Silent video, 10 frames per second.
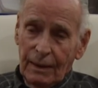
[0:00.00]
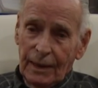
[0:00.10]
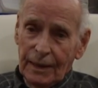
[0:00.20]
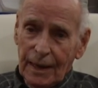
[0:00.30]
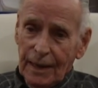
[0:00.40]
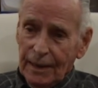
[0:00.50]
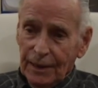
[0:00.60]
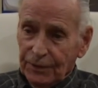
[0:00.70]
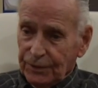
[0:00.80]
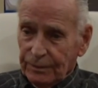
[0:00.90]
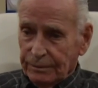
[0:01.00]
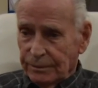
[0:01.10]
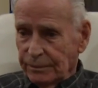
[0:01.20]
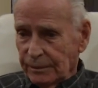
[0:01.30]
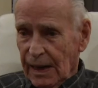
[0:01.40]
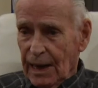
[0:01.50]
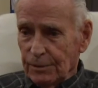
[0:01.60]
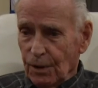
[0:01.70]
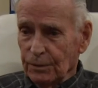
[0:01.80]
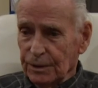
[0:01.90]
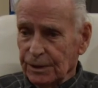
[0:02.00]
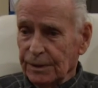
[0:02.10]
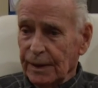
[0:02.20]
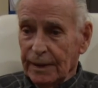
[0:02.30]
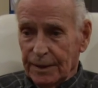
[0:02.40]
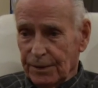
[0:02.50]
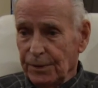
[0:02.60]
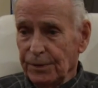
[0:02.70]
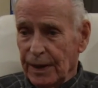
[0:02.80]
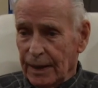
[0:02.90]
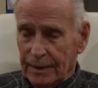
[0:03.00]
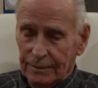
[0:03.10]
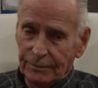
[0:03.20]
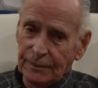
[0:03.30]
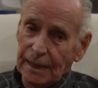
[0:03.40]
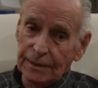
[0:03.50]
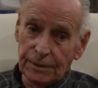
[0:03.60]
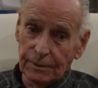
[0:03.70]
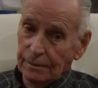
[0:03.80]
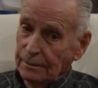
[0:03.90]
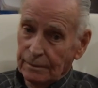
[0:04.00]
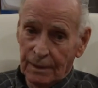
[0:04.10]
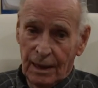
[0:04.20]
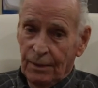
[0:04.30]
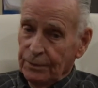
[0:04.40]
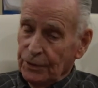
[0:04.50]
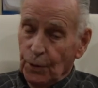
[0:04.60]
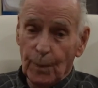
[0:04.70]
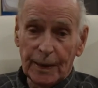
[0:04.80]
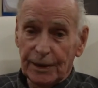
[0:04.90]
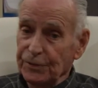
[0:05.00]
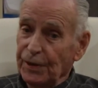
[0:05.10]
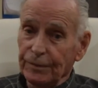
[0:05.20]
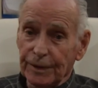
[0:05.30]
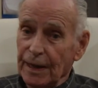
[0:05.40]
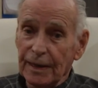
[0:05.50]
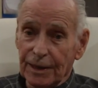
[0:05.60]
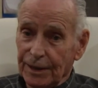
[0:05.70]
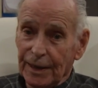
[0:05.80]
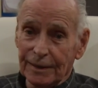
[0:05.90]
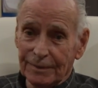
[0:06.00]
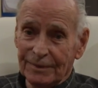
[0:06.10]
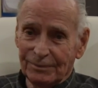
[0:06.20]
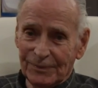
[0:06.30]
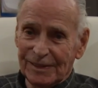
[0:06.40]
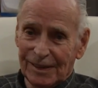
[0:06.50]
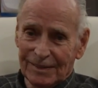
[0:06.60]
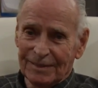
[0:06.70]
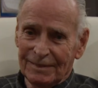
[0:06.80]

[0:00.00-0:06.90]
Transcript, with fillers: And I asked, how long does it take to do that? He said, nobody's ever done it yet.